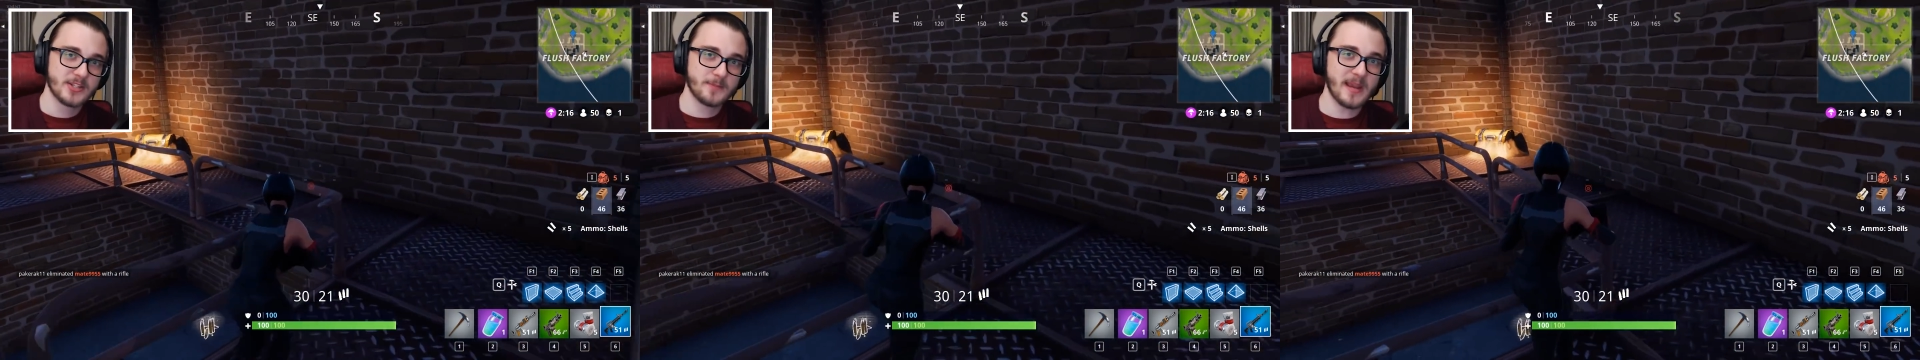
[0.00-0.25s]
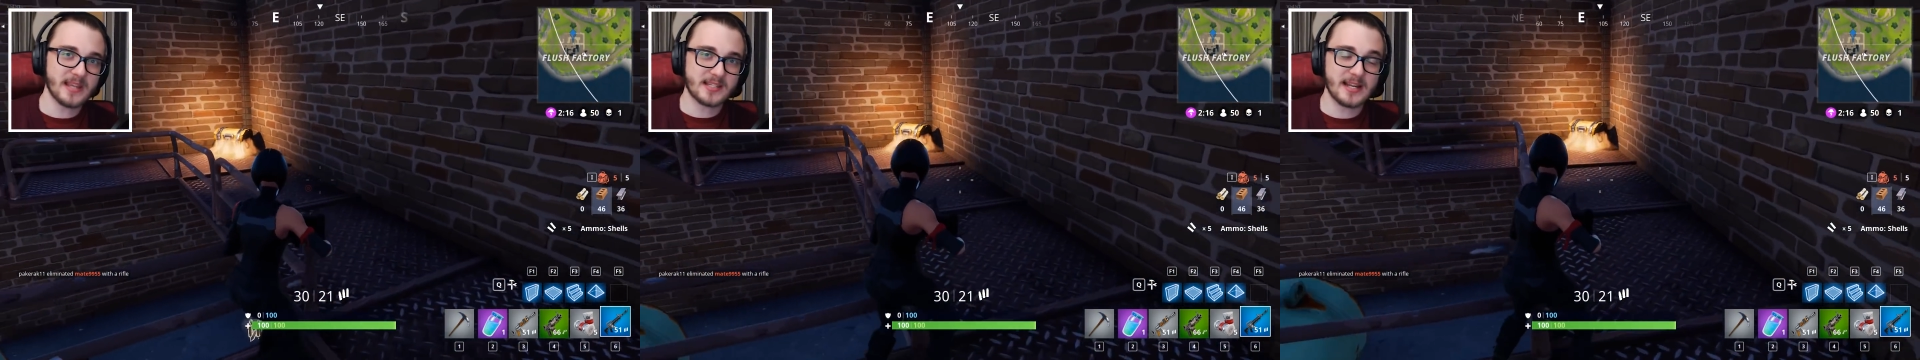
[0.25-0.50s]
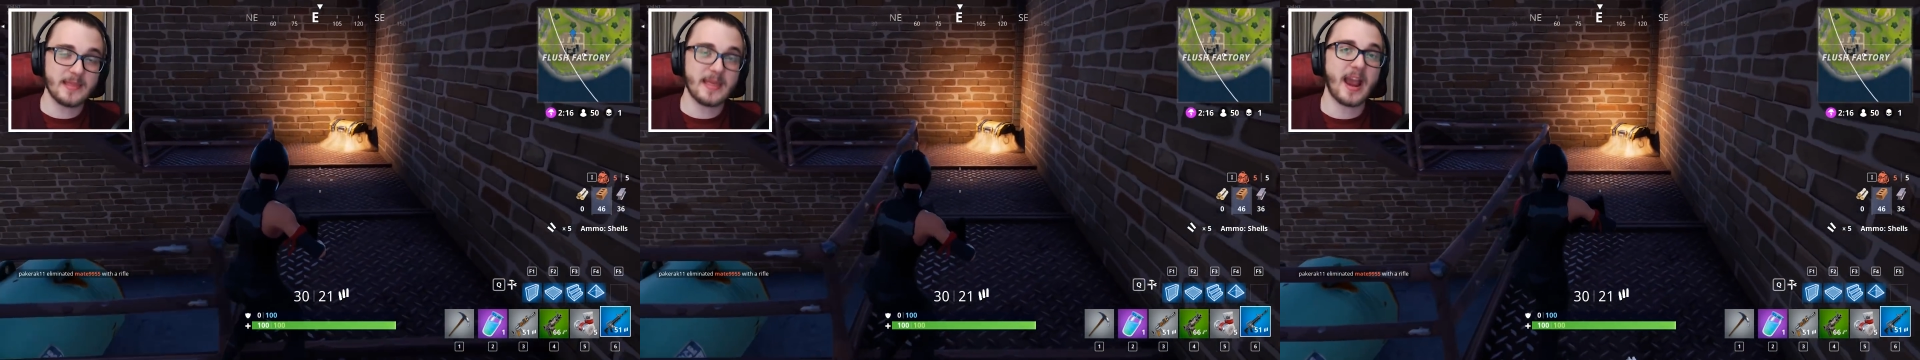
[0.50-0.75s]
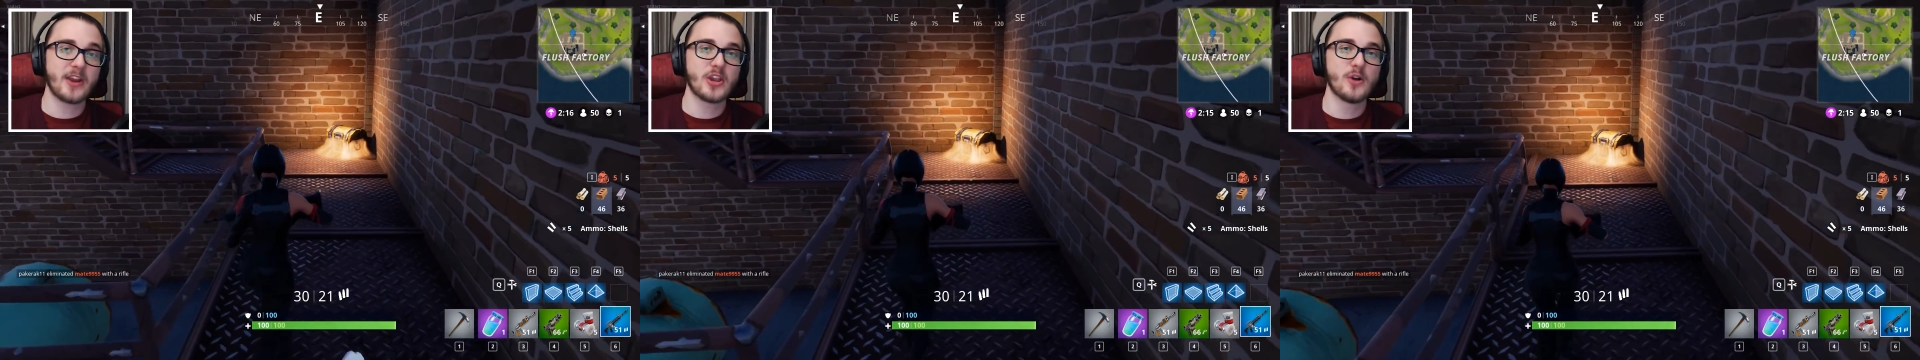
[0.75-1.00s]
So basically
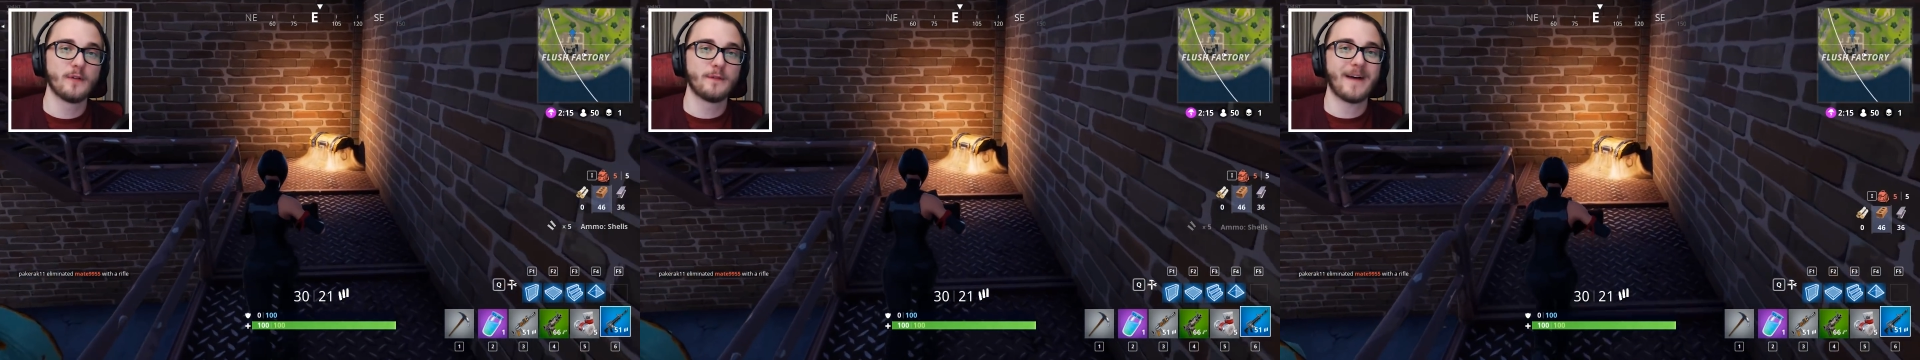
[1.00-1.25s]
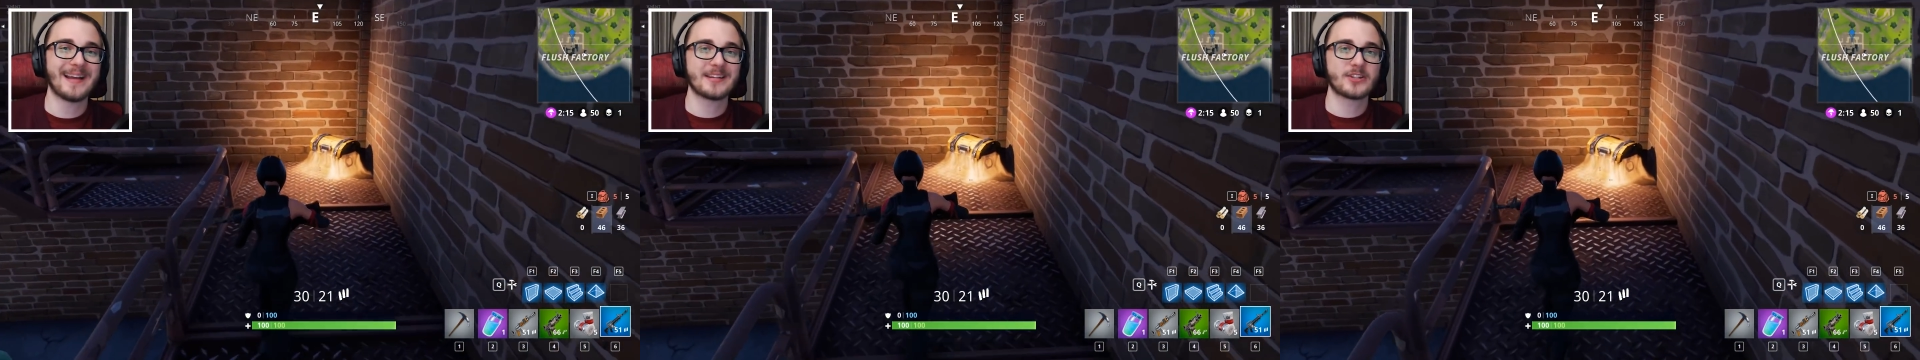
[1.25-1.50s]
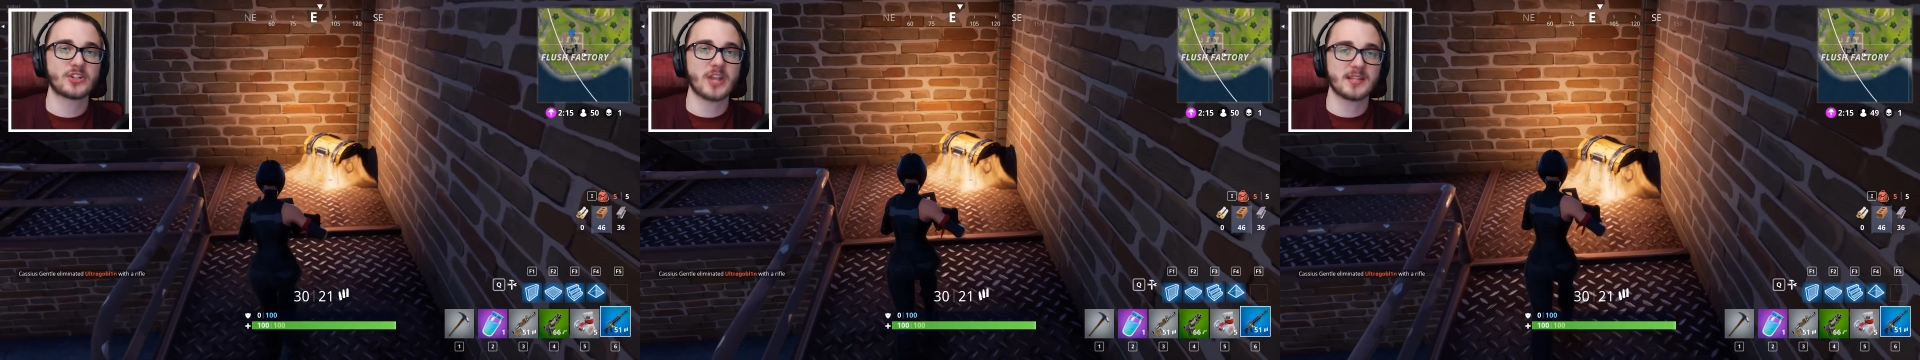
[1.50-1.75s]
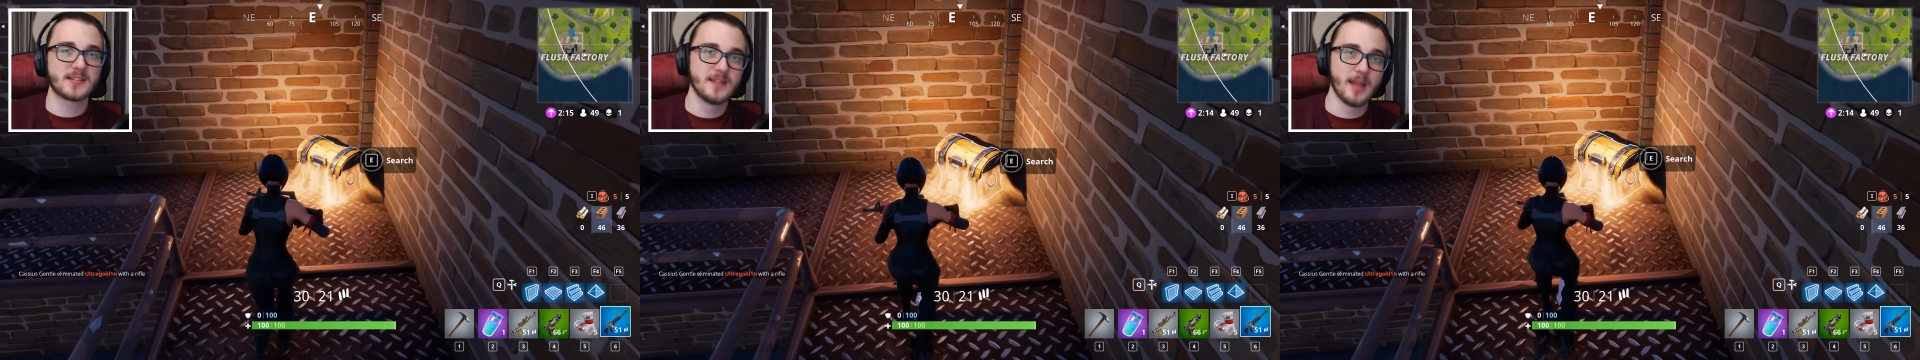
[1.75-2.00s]
there you'll find
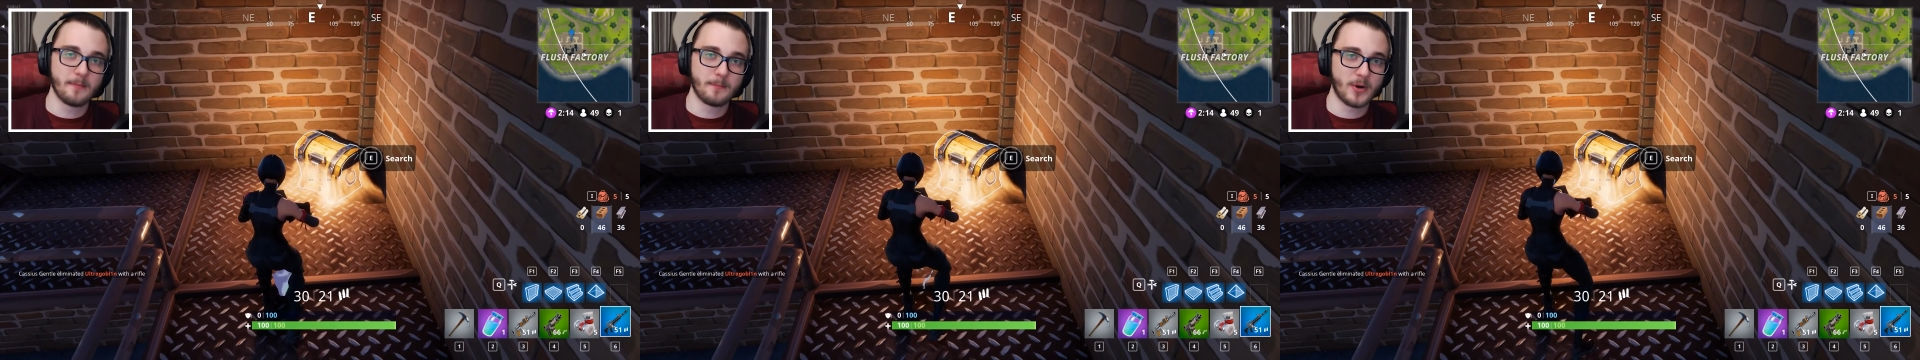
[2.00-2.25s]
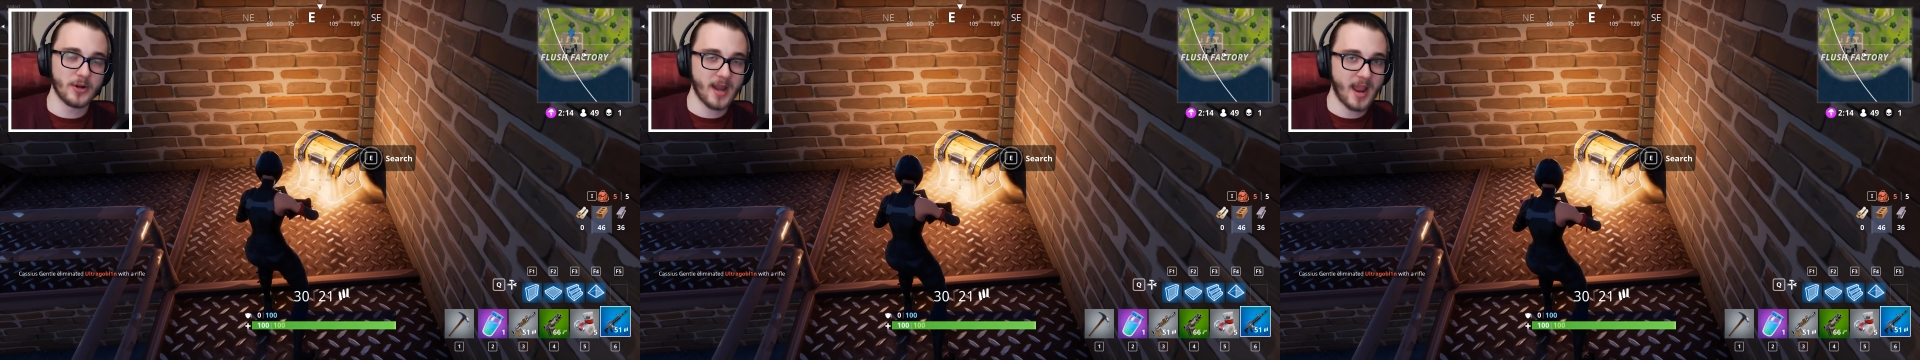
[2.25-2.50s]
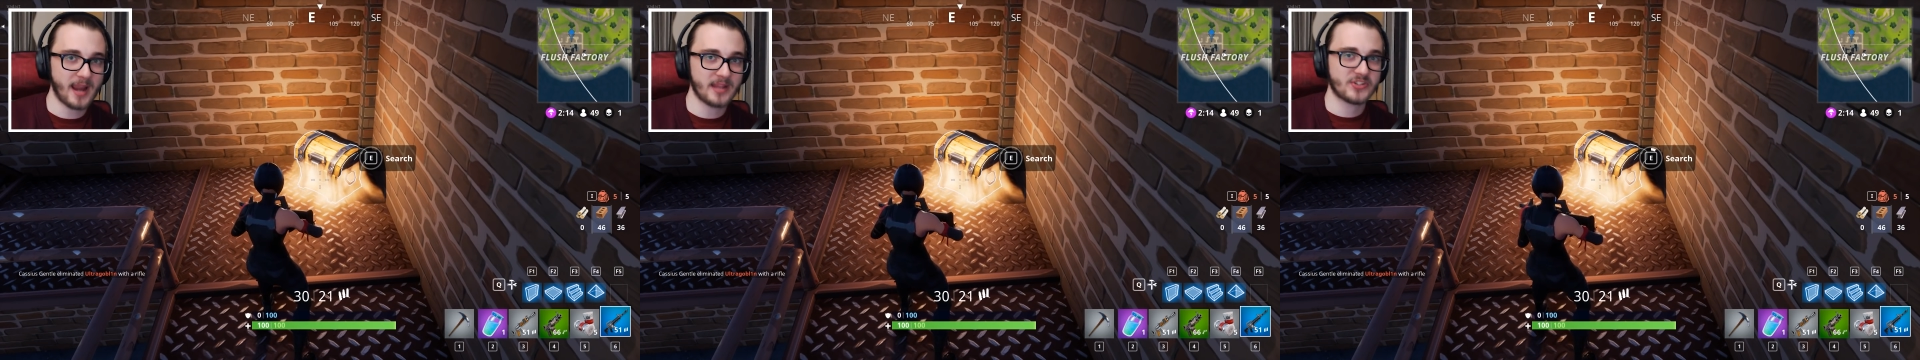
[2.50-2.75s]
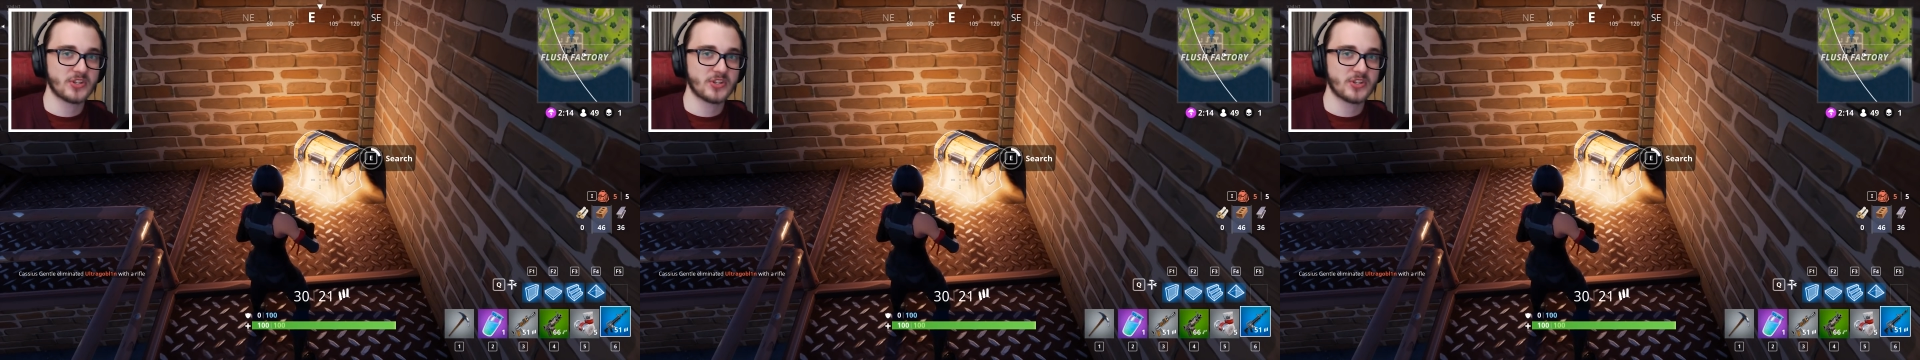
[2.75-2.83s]
chest number nine.